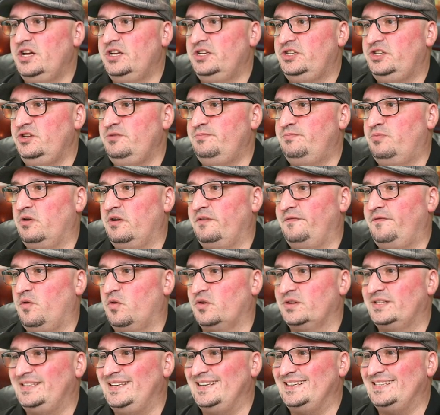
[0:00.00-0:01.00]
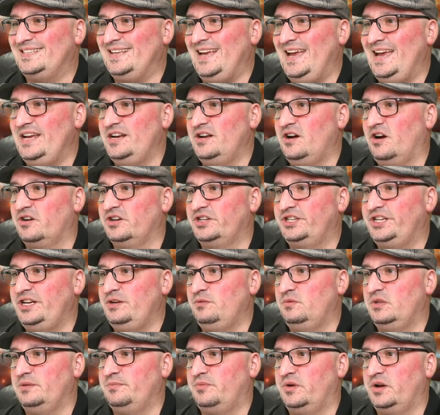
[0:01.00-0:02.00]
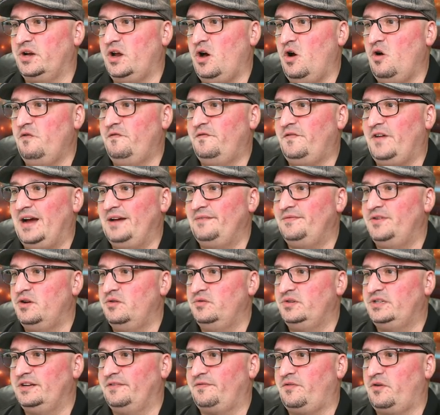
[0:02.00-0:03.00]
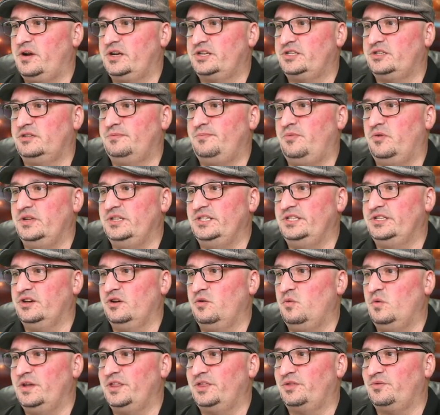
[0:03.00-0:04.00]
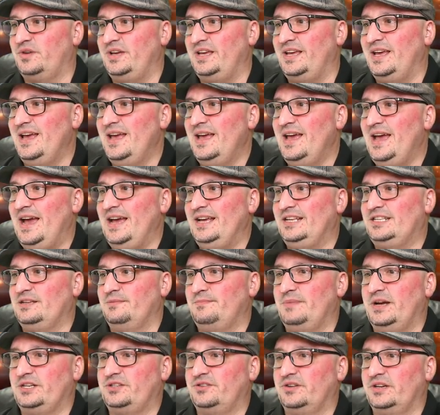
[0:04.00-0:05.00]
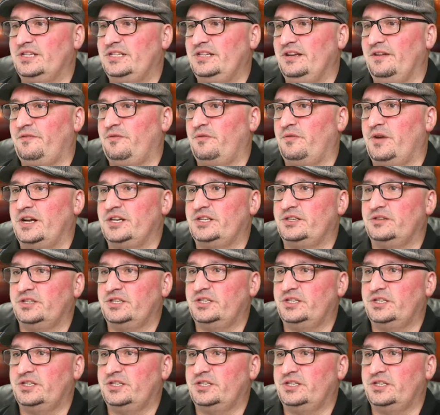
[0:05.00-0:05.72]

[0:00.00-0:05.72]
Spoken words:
2.468 RG with a 0.050 differential and a 0.013 asymmetric differential.